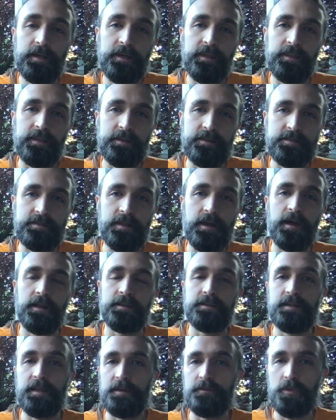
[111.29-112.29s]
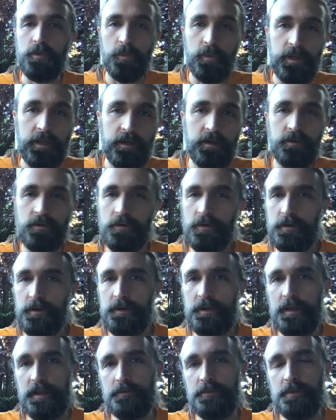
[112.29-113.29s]
that is not a day of the week or a
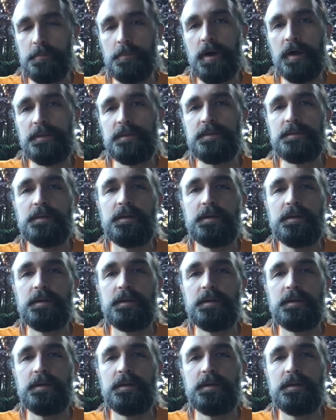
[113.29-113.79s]
day of the month.